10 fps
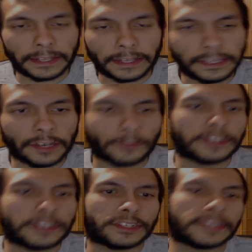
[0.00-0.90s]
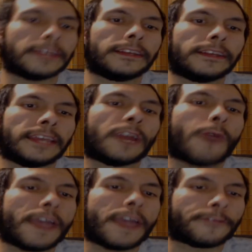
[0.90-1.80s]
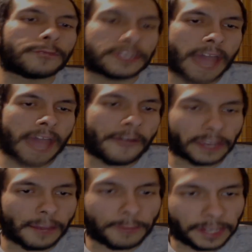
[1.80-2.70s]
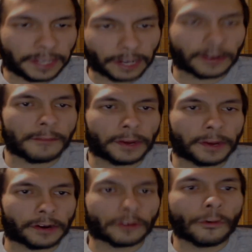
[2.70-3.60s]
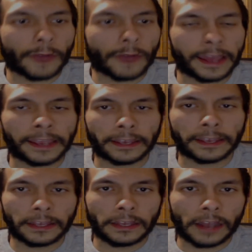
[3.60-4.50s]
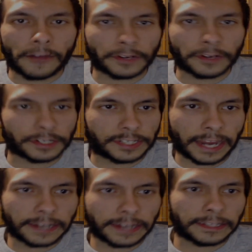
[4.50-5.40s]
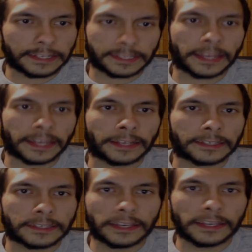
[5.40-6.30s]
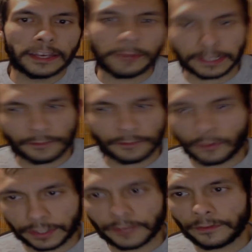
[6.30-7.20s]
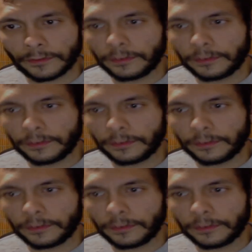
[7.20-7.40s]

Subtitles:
you know, just get away from just having a pure empirical way of understanding these things, because of course you